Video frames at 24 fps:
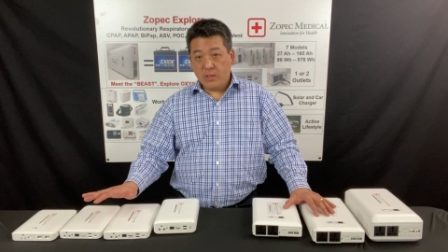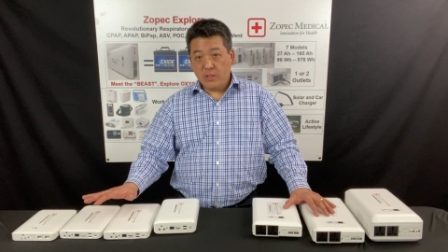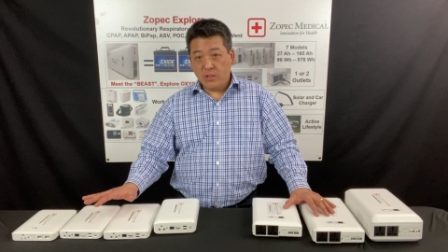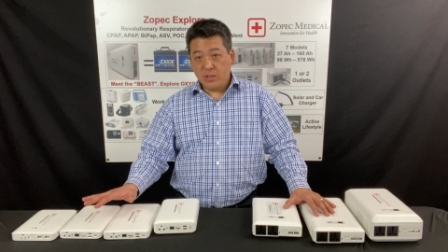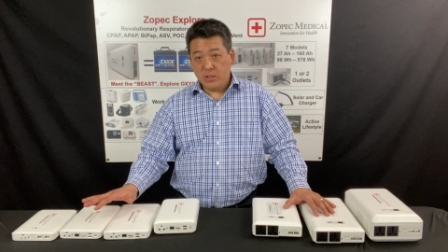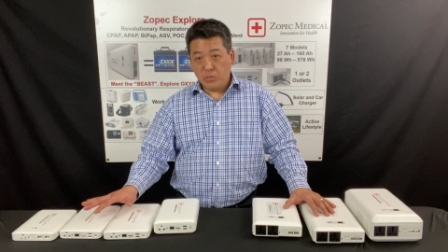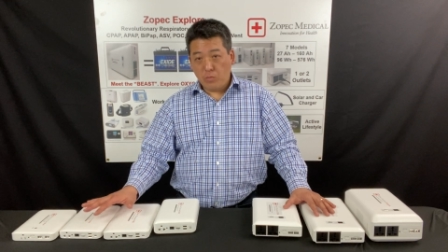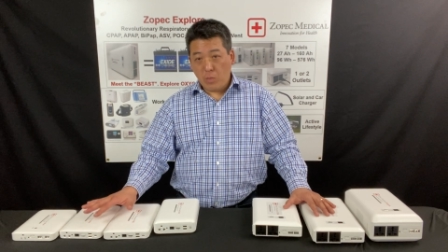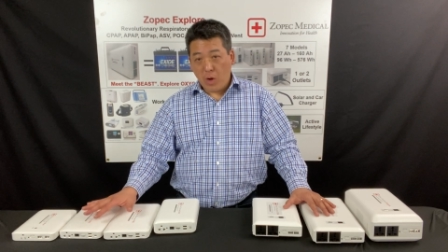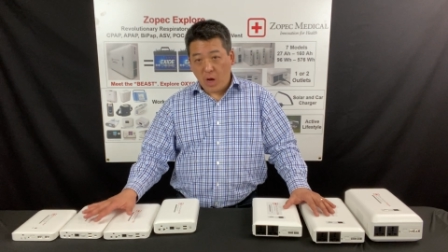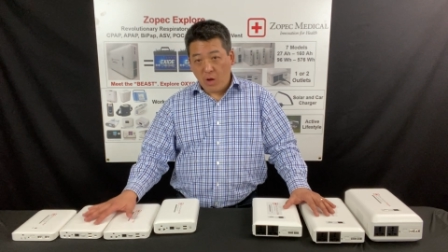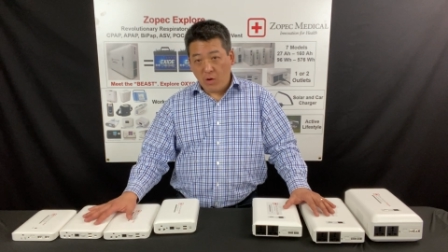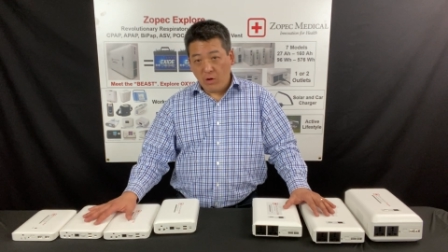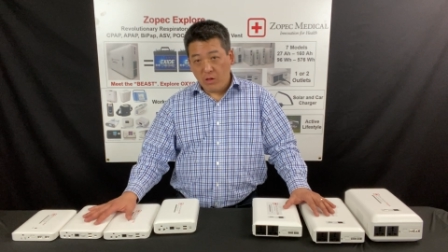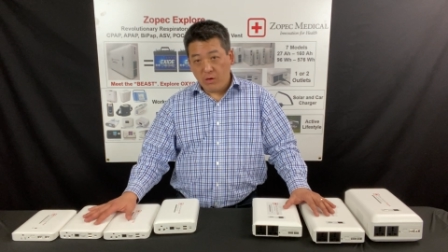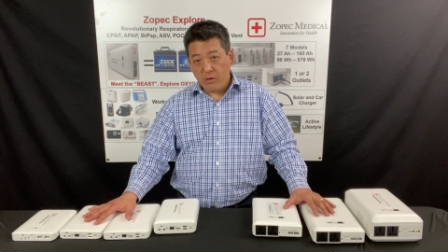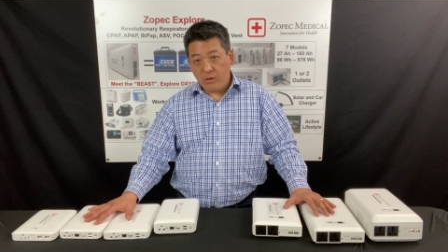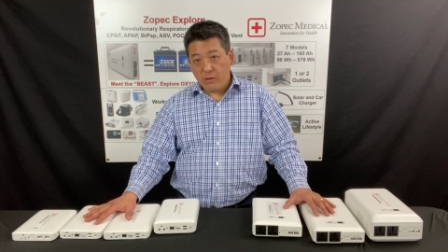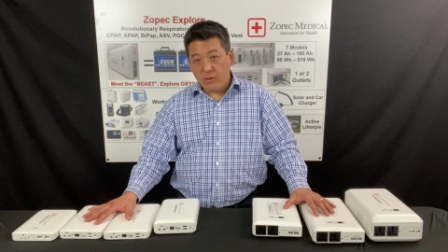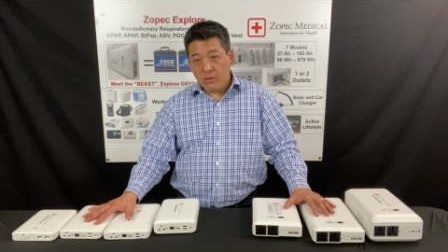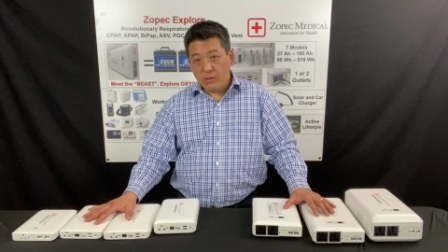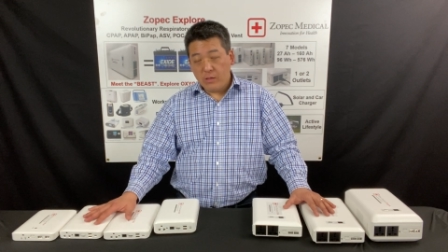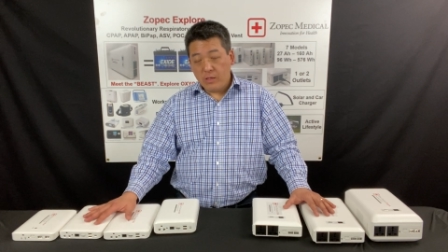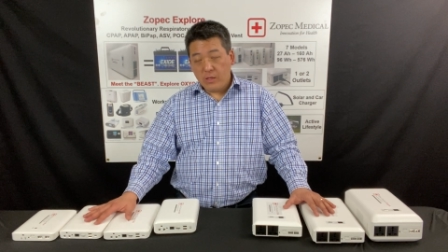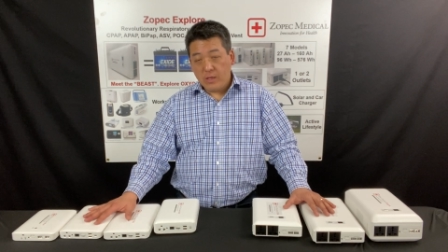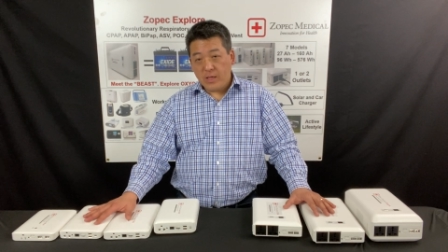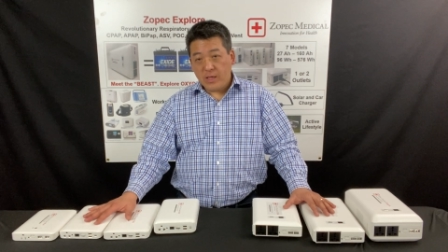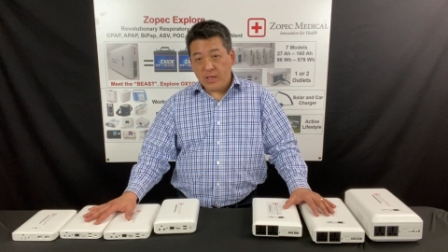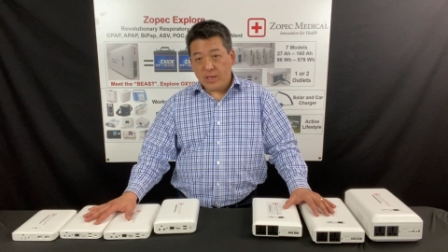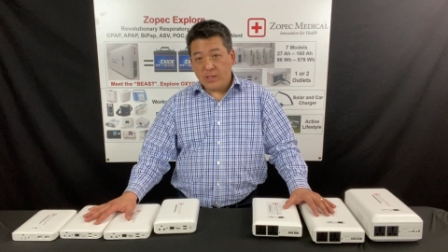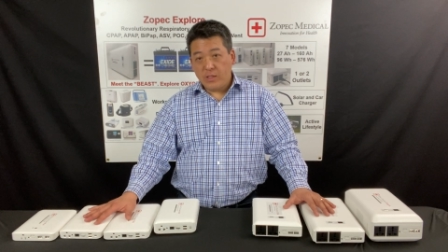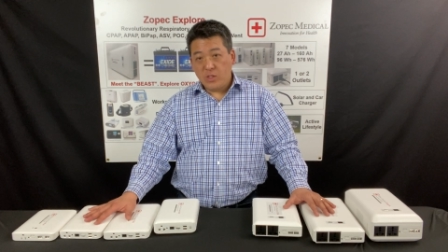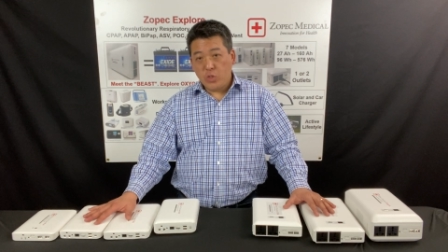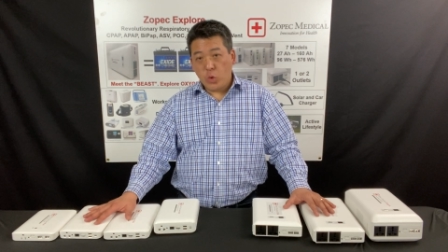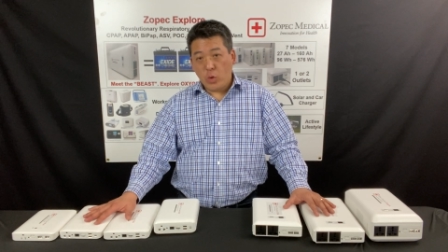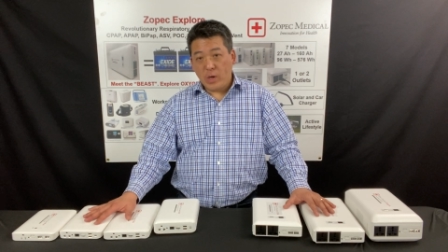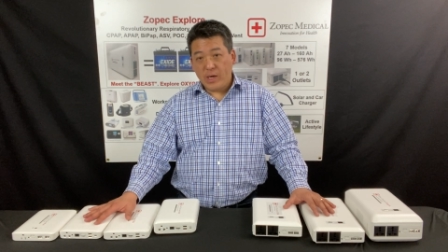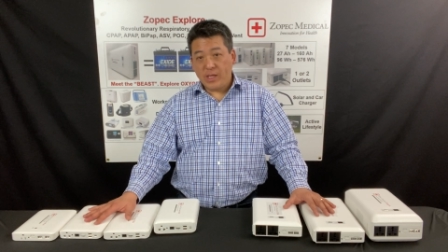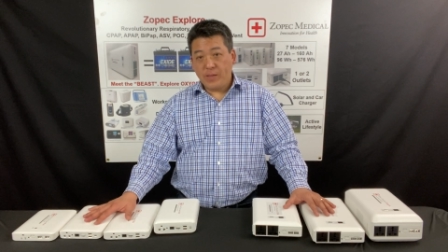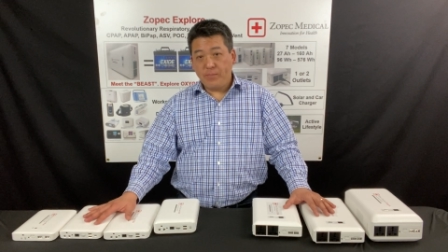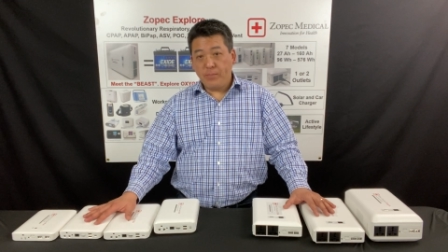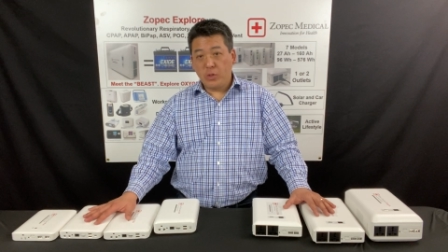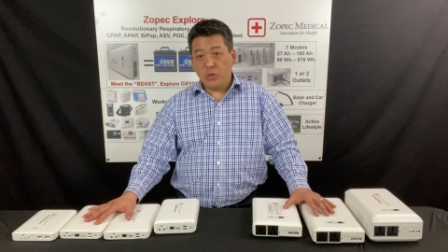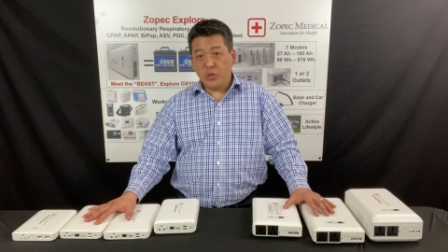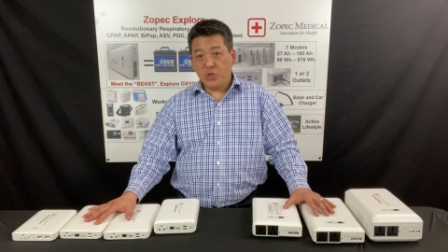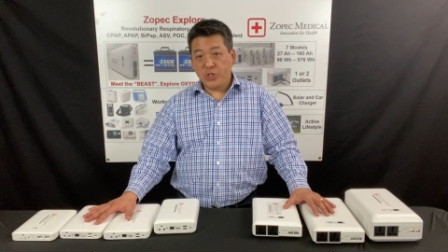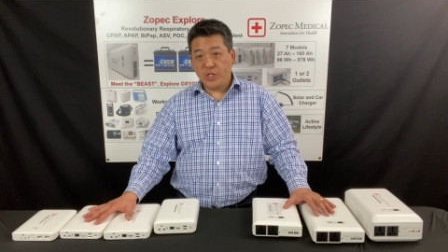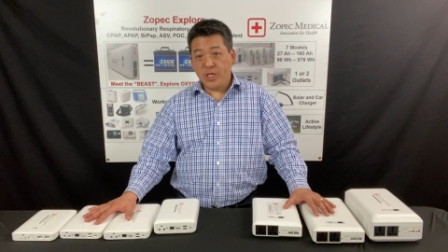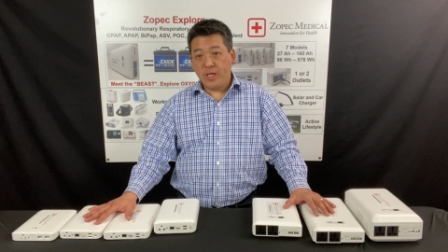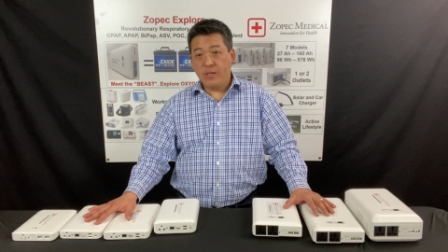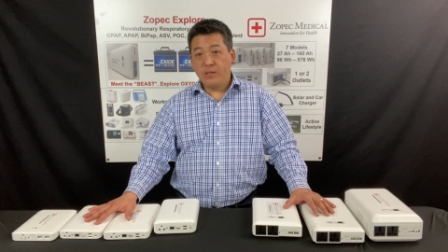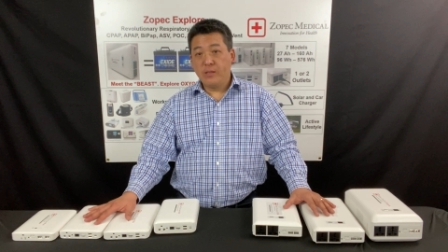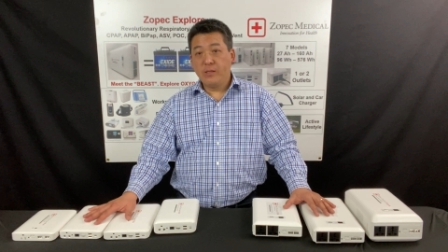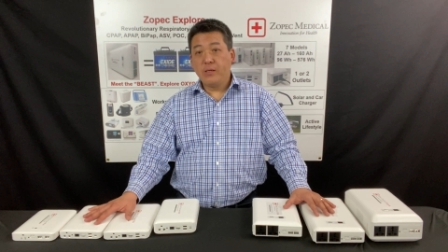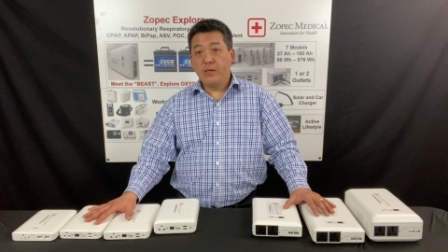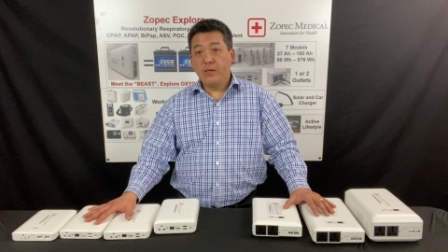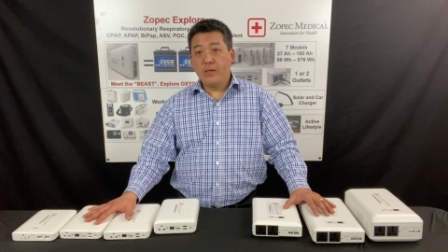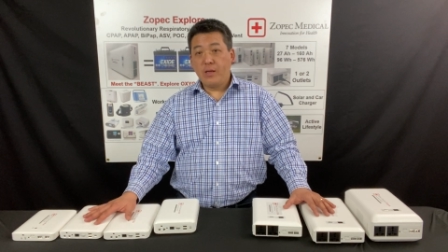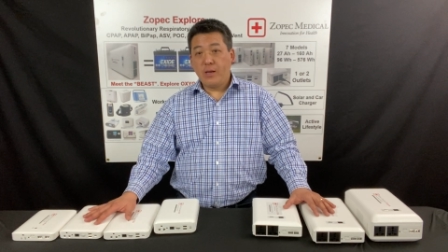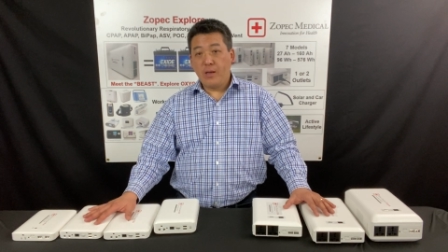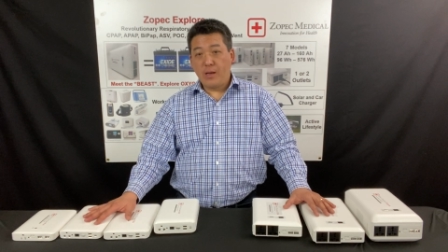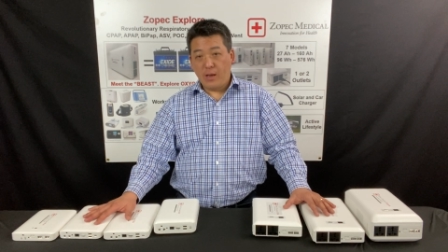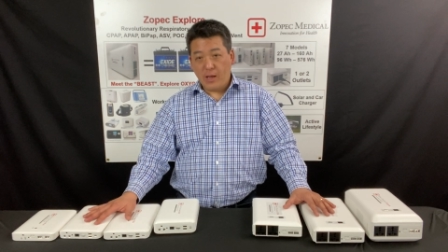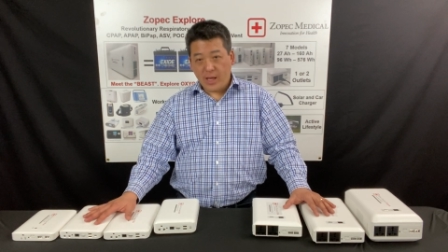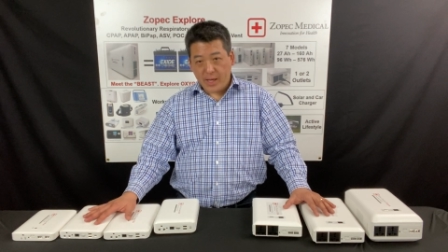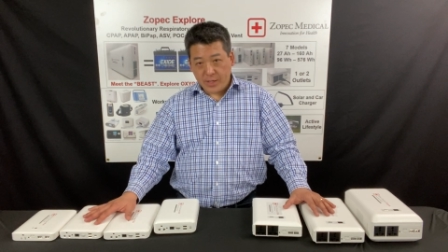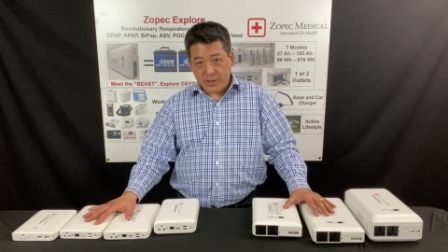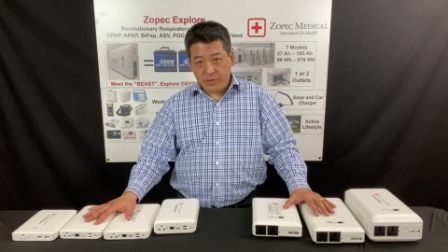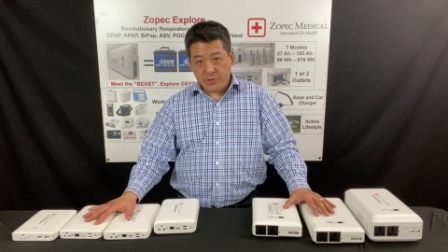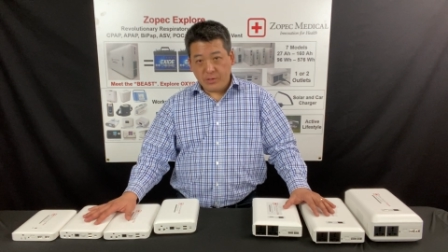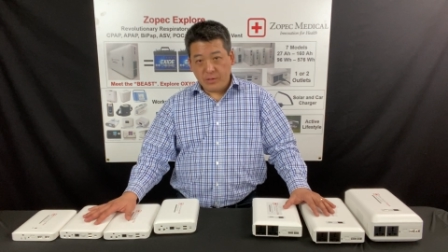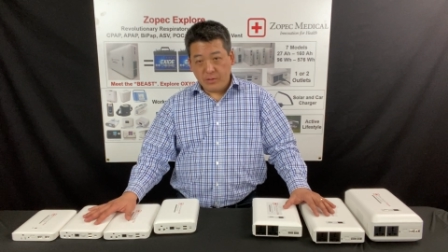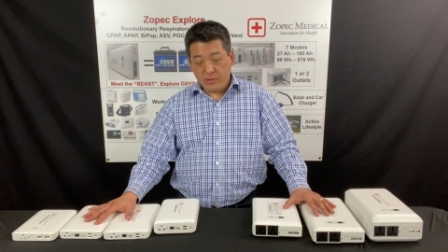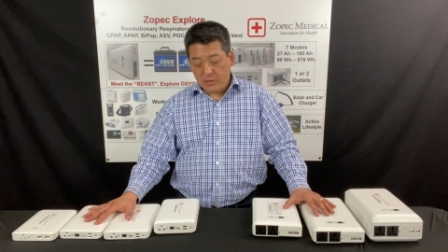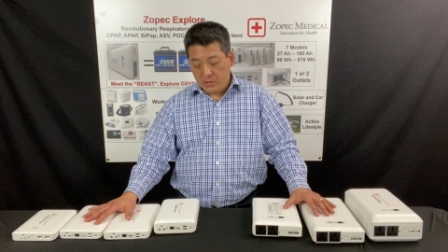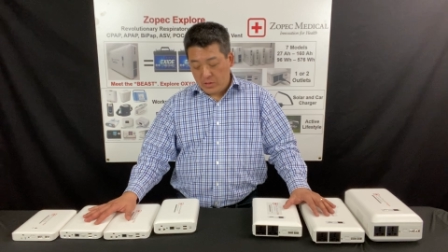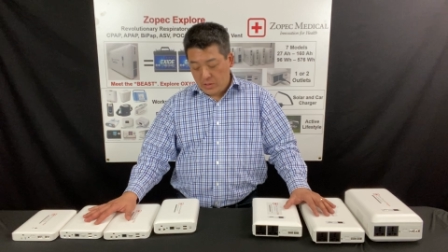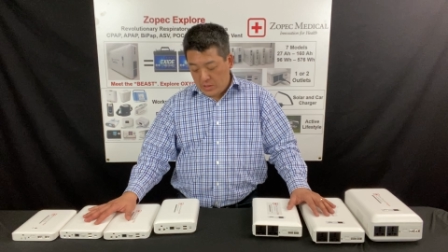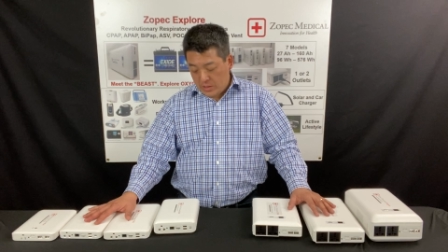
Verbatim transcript: smaller and 20% lighter,